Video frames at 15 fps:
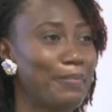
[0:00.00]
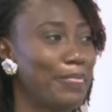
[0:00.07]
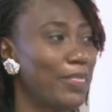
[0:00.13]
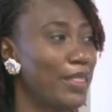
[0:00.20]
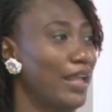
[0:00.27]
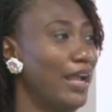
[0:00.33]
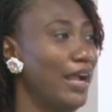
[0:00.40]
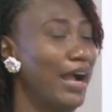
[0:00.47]

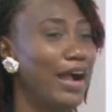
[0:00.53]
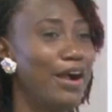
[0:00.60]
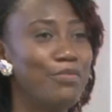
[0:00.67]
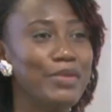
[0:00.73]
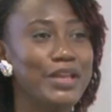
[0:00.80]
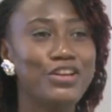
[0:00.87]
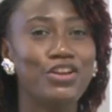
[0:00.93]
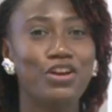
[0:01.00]
How
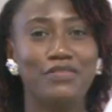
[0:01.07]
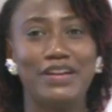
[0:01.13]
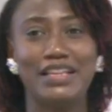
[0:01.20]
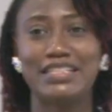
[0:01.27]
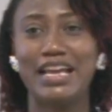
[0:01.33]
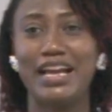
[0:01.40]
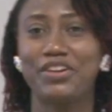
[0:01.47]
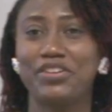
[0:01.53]
many of us
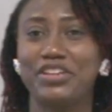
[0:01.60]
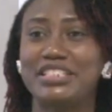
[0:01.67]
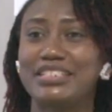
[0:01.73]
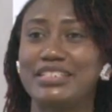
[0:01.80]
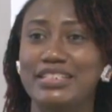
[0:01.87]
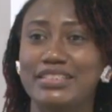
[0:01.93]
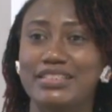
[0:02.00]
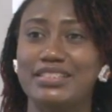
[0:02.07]
are
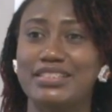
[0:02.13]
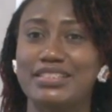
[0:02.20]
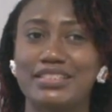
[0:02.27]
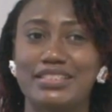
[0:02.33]
Christians?